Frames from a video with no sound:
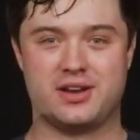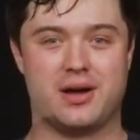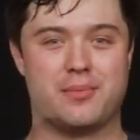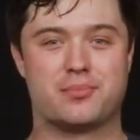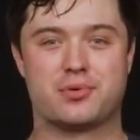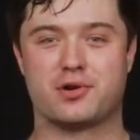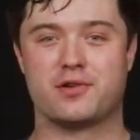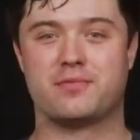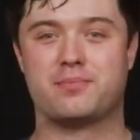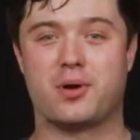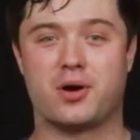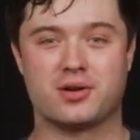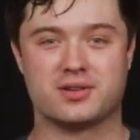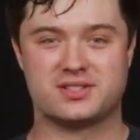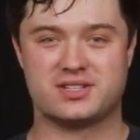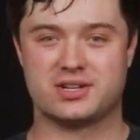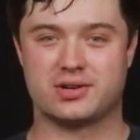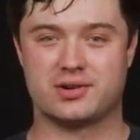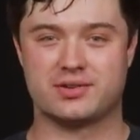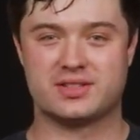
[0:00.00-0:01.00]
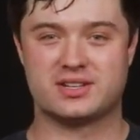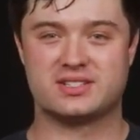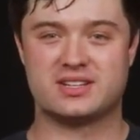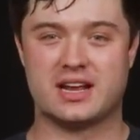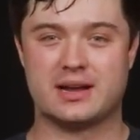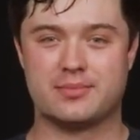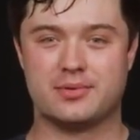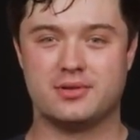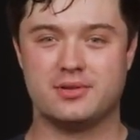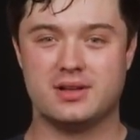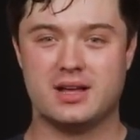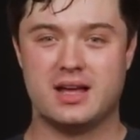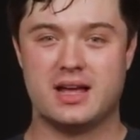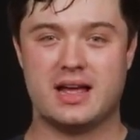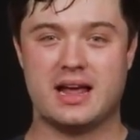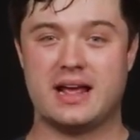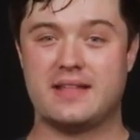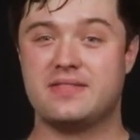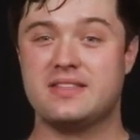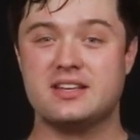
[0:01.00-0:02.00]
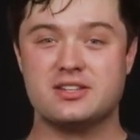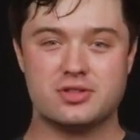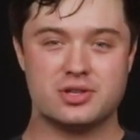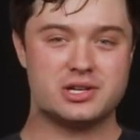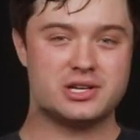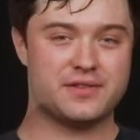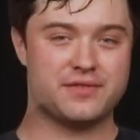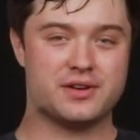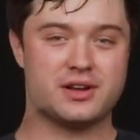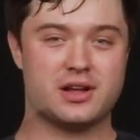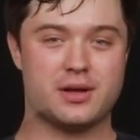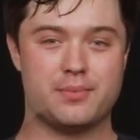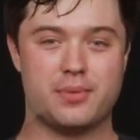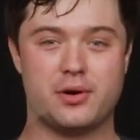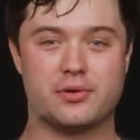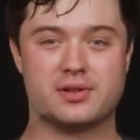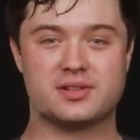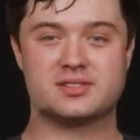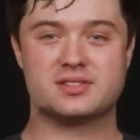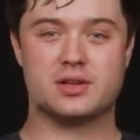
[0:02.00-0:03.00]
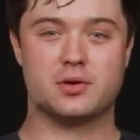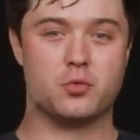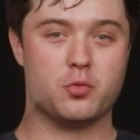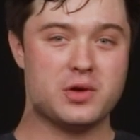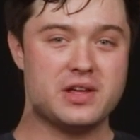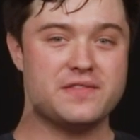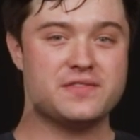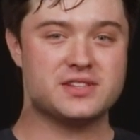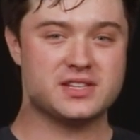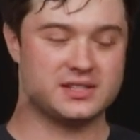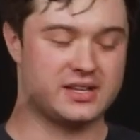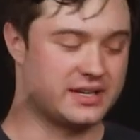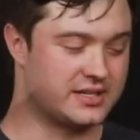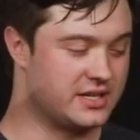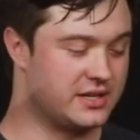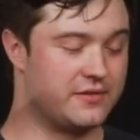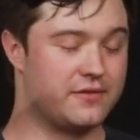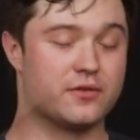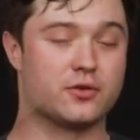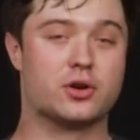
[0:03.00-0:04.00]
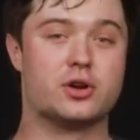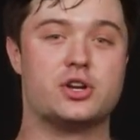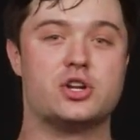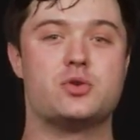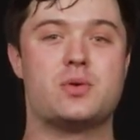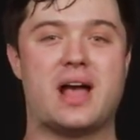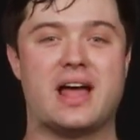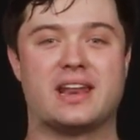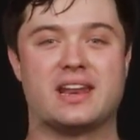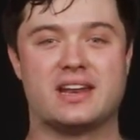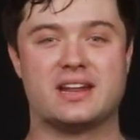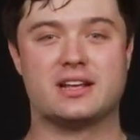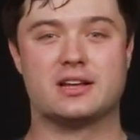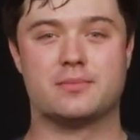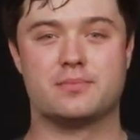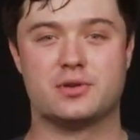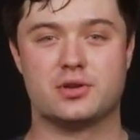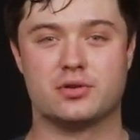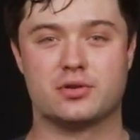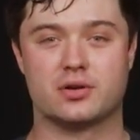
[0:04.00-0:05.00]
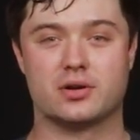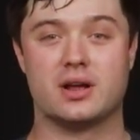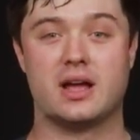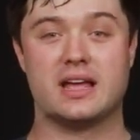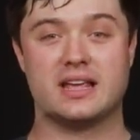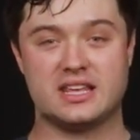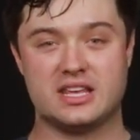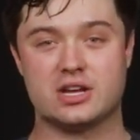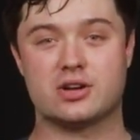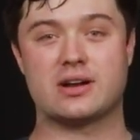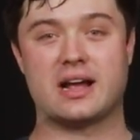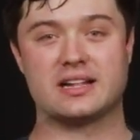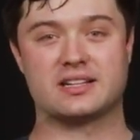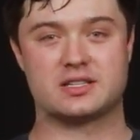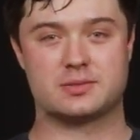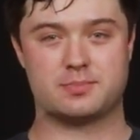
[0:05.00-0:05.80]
number of parts here on the table, and these are the different components that we've selected for a new editing computer here at